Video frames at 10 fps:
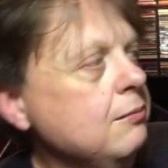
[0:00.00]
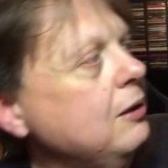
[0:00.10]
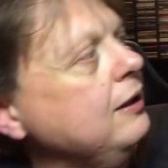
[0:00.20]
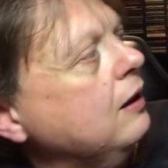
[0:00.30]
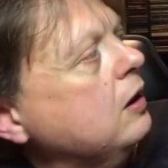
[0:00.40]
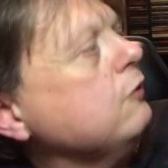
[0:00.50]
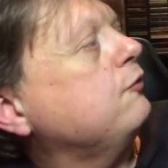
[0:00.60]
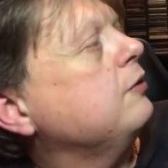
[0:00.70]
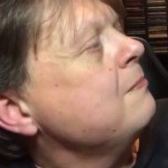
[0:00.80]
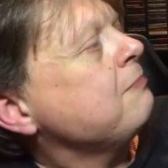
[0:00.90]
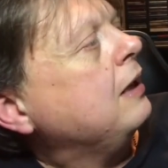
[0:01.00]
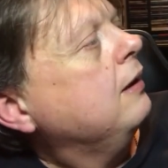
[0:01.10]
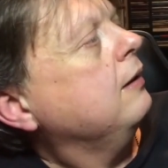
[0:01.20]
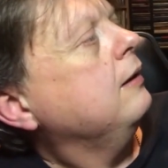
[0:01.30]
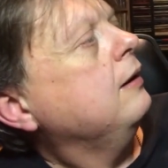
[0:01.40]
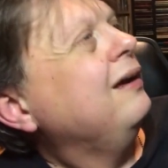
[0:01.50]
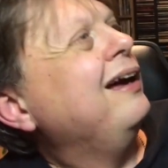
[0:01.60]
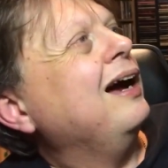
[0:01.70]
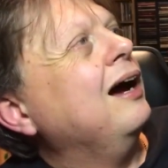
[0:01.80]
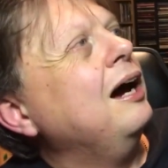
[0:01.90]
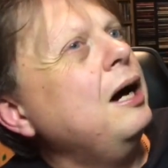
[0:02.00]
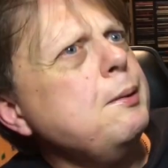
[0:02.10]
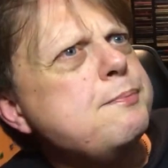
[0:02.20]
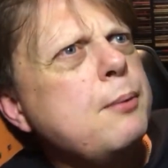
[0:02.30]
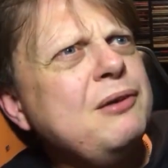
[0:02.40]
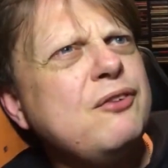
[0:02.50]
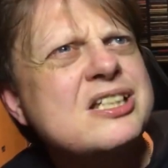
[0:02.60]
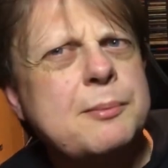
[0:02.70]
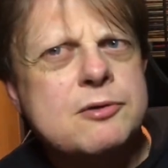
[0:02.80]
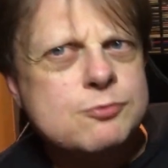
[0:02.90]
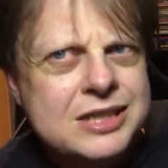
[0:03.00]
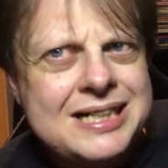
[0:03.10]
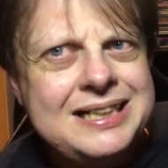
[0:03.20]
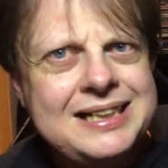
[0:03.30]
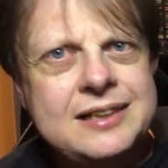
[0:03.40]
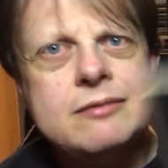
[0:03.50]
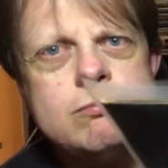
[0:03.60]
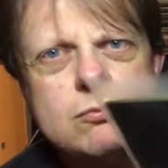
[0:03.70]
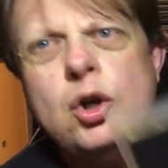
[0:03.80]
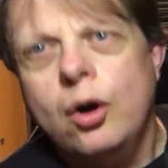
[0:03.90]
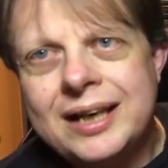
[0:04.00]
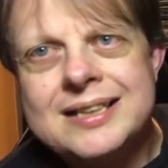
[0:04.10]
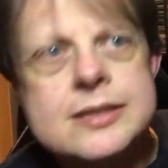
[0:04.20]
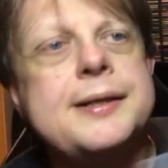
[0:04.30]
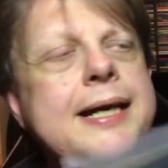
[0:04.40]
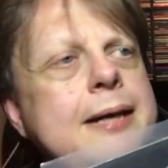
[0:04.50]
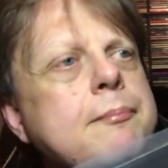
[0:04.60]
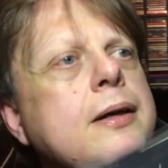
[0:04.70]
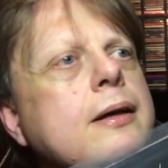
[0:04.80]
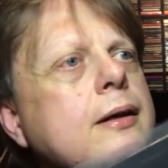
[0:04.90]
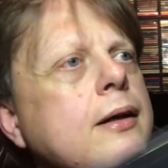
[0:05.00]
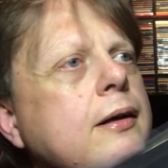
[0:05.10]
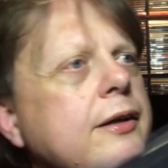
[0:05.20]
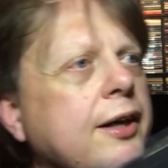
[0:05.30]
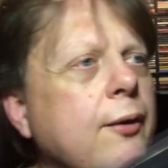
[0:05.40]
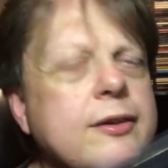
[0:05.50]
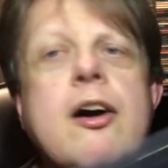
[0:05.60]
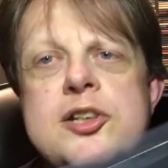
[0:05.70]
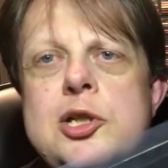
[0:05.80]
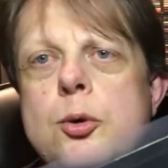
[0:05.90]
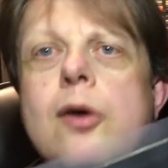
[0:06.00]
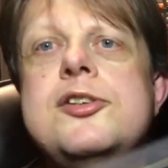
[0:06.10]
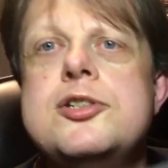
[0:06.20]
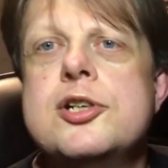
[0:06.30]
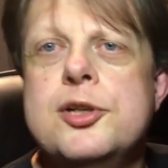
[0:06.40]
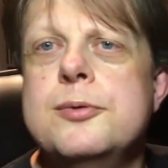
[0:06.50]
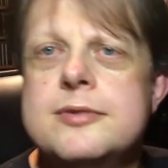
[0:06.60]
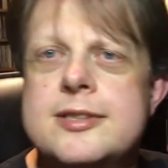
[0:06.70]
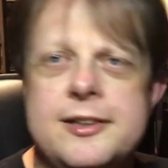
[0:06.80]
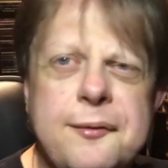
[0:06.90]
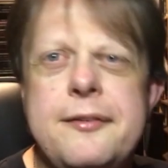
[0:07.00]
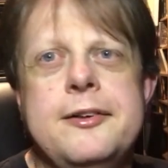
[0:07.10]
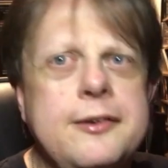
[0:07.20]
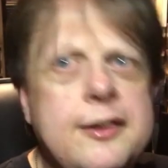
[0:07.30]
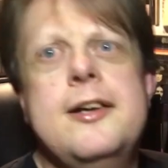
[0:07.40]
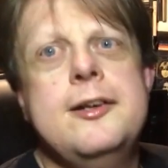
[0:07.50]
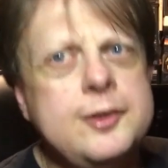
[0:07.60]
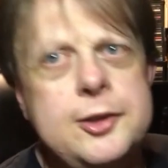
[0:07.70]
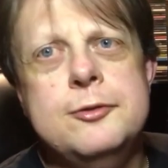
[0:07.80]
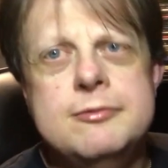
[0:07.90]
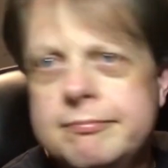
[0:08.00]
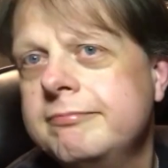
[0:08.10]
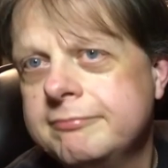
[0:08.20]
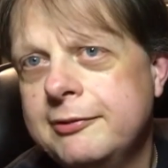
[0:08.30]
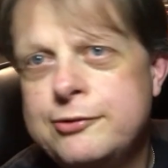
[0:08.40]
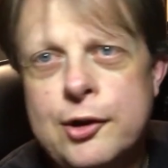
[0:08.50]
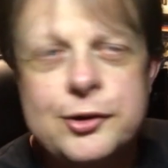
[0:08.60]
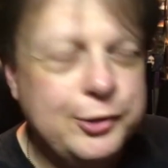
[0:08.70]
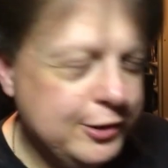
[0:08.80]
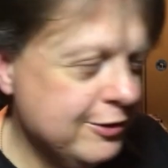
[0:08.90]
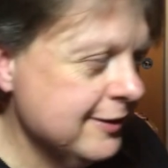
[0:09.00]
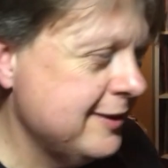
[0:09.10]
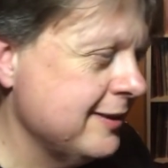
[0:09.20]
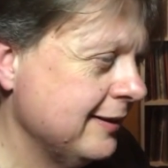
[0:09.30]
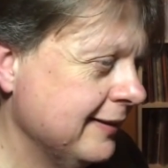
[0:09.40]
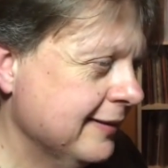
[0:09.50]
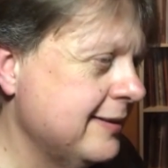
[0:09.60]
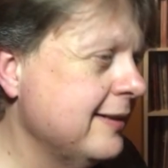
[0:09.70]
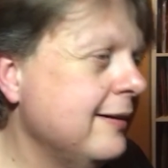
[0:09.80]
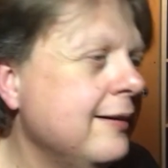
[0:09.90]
in my life. Probably the first time I really got into him, you know, I knew odd tunes, you know, I knew the Frog Chorus and